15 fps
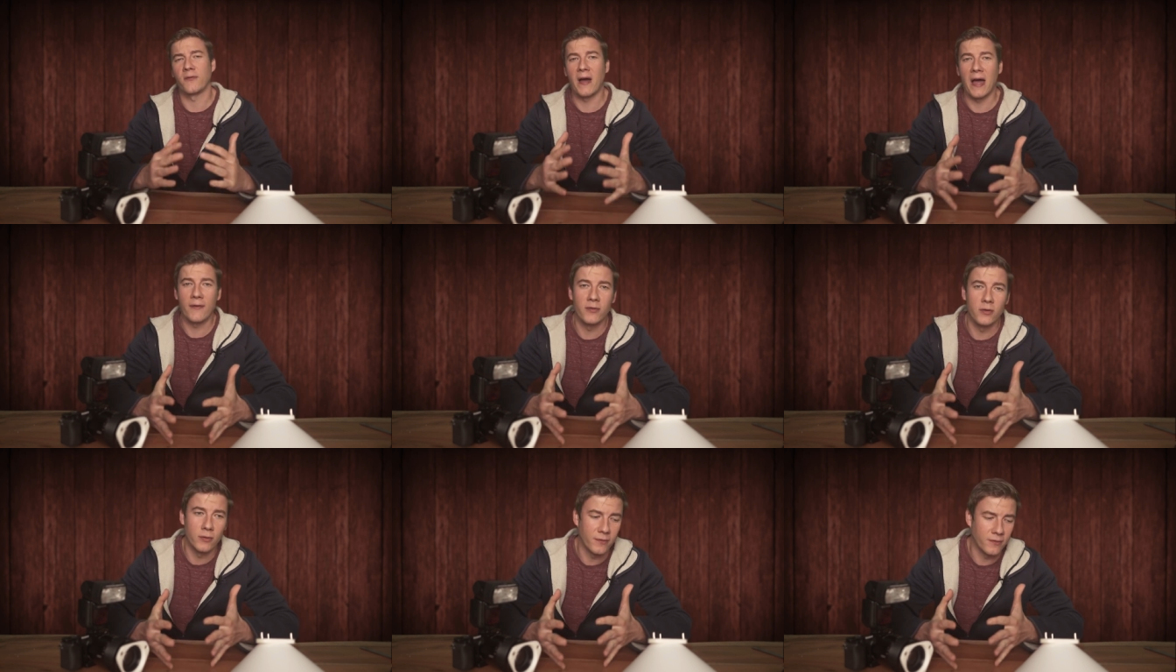5
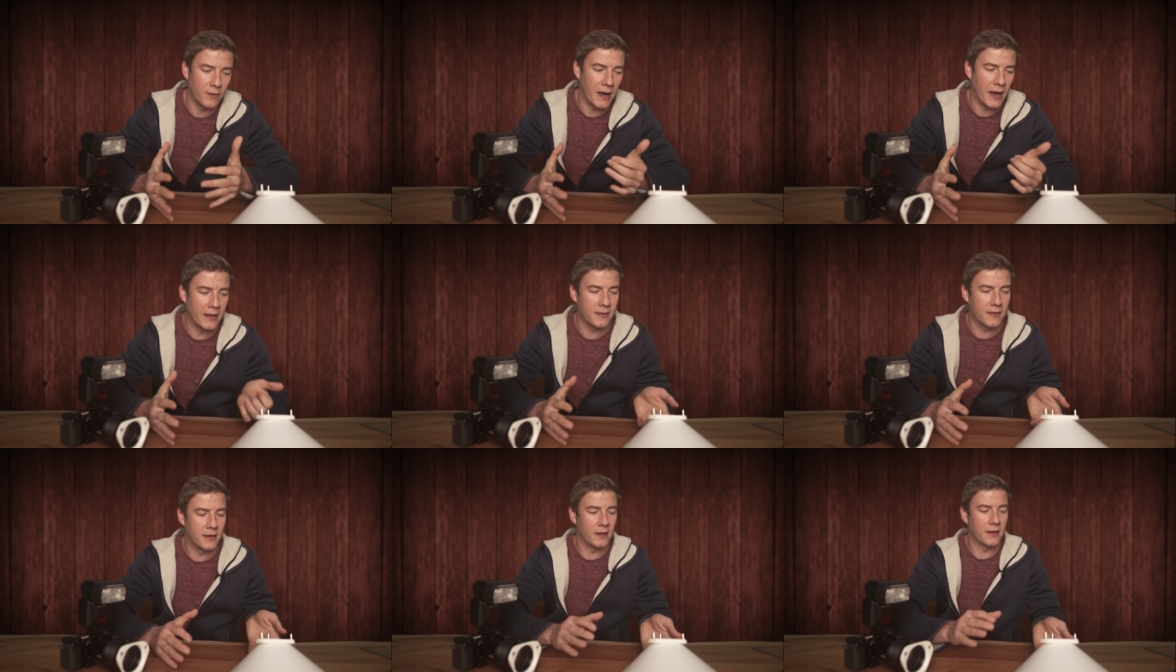euros so I
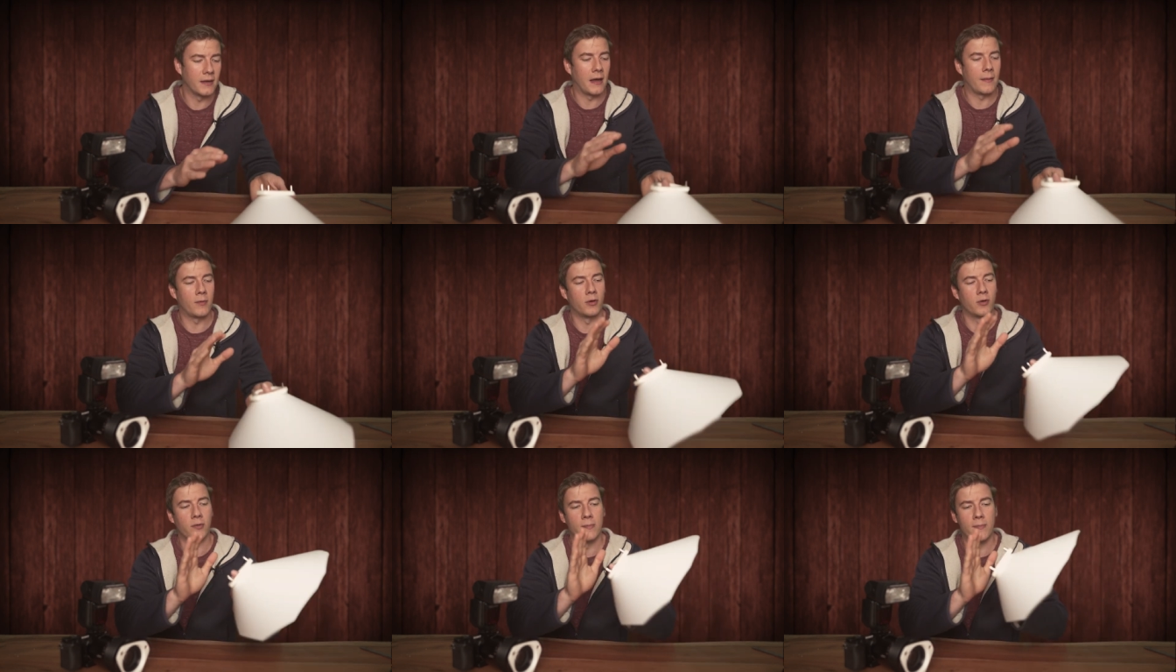think I'm
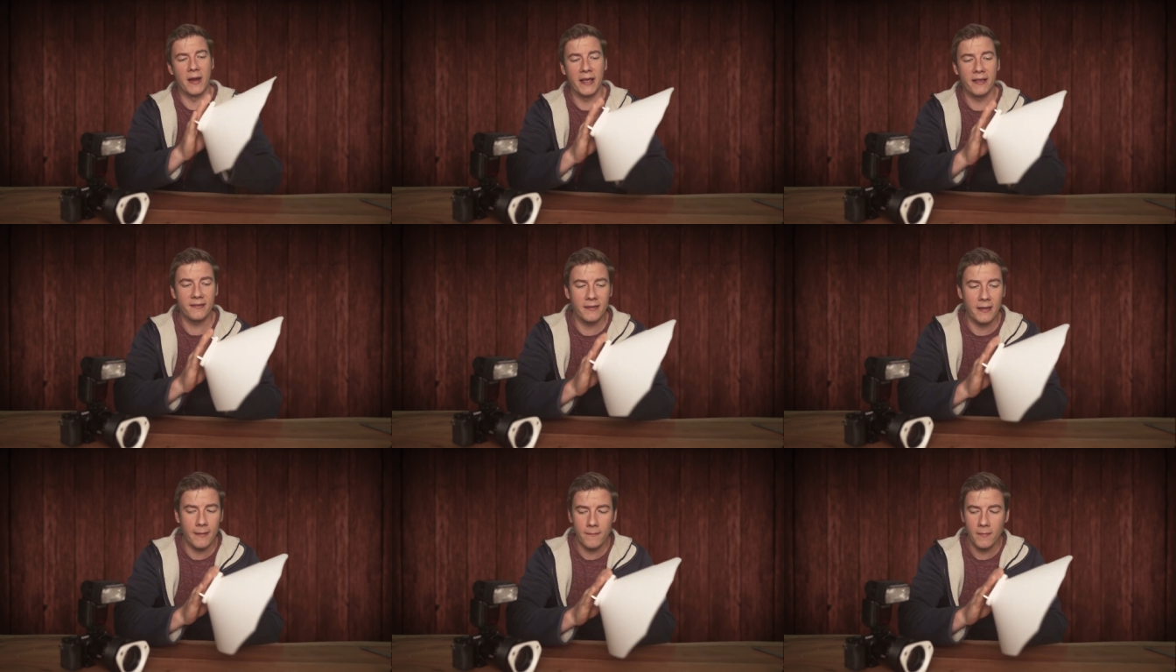gonna replace
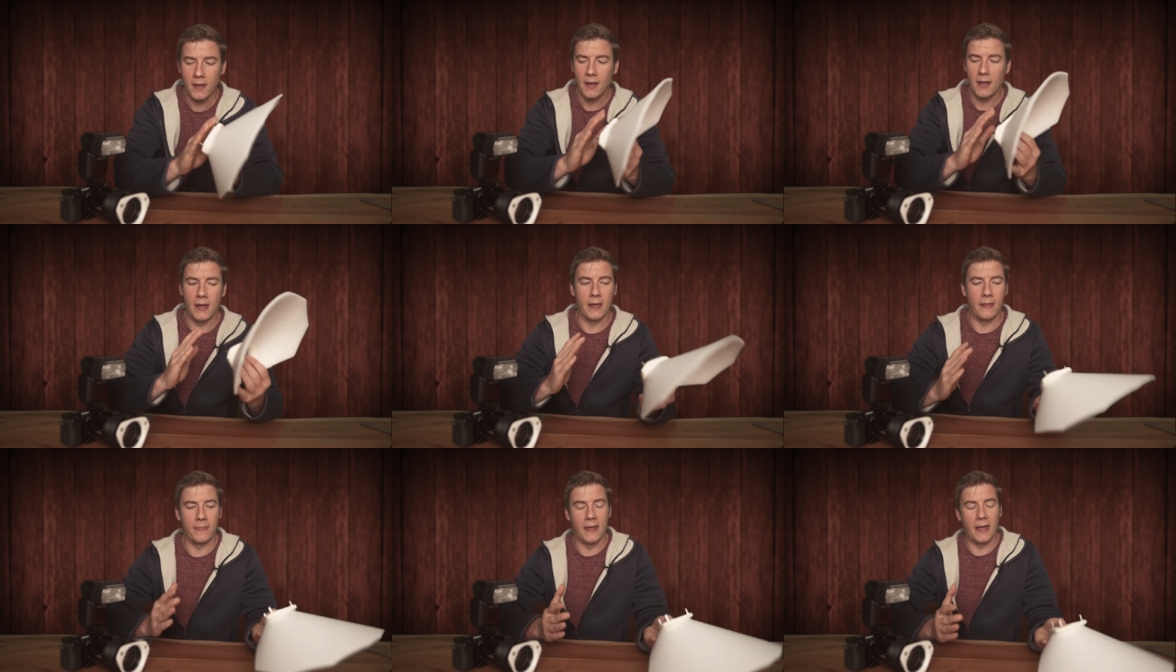them and